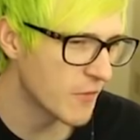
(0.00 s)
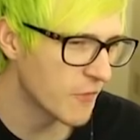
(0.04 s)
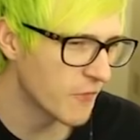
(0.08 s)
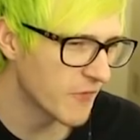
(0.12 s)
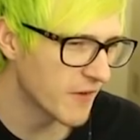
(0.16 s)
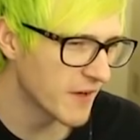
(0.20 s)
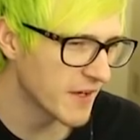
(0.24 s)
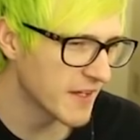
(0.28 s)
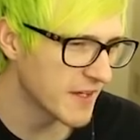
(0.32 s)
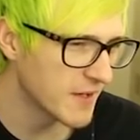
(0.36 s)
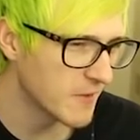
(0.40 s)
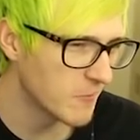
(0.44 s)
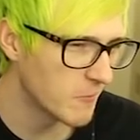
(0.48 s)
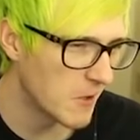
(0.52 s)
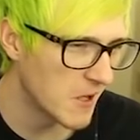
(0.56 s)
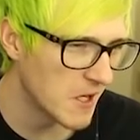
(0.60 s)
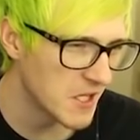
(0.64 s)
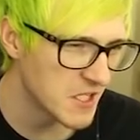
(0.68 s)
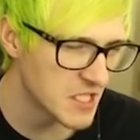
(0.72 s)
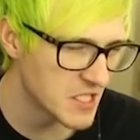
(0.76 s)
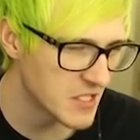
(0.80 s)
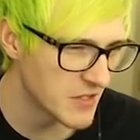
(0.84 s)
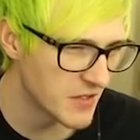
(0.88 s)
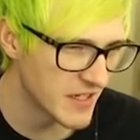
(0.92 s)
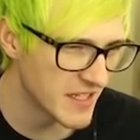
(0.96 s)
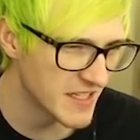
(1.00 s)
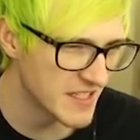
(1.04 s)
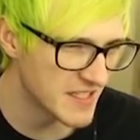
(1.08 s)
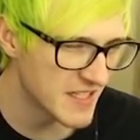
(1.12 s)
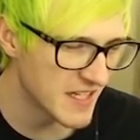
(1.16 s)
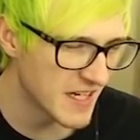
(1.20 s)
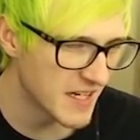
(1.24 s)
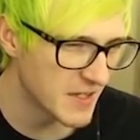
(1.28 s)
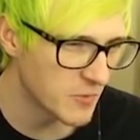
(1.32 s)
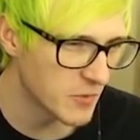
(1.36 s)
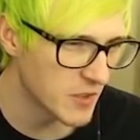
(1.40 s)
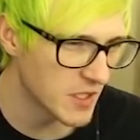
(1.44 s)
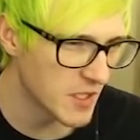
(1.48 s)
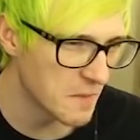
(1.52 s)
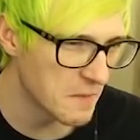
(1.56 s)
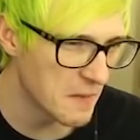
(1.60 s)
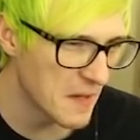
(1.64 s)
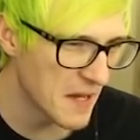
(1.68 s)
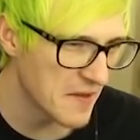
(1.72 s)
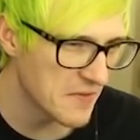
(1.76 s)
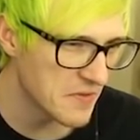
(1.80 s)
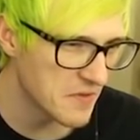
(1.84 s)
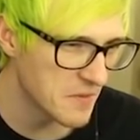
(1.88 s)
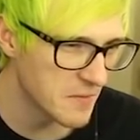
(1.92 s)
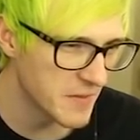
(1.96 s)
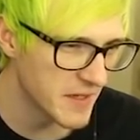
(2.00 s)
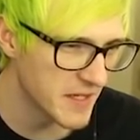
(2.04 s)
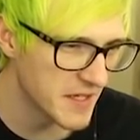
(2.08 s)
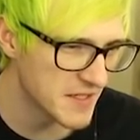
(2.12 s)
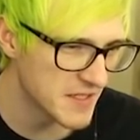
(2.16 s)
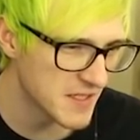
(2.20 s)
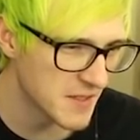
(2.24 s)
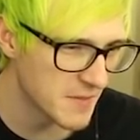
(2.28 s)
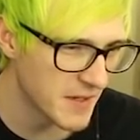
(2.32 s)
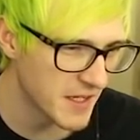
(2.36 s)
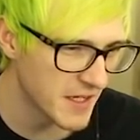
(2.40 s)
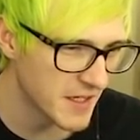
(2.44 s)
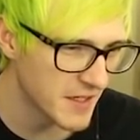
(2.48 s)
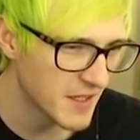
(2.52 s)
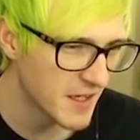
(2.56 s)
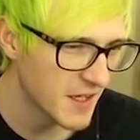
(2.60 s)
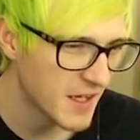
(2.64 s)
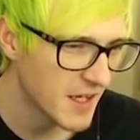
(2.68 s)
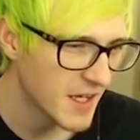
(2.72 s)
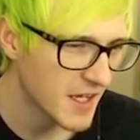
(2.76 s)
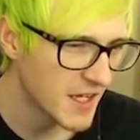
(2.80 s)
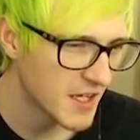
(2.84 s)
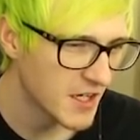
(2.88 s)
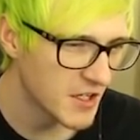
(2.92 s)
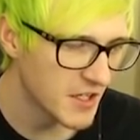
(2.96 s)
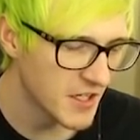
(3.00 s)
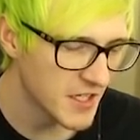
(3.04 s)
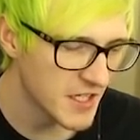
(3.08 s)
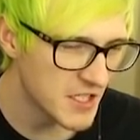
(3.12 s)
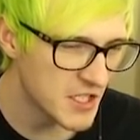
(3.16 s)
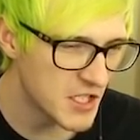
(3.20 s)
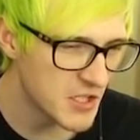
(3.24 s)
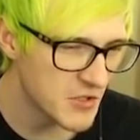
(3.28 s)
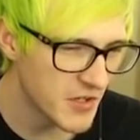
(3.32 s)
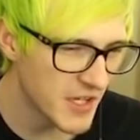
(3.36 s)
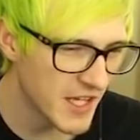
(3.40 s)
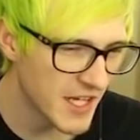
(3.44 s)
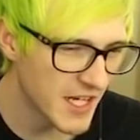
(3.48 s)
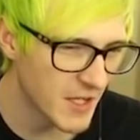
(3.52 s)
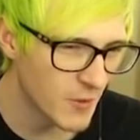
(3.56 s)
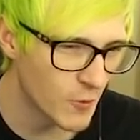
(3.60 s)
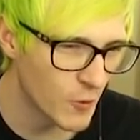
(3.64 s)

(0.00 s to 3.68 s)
a freaking washer inside where your bathroom is? I mean, couldn't you get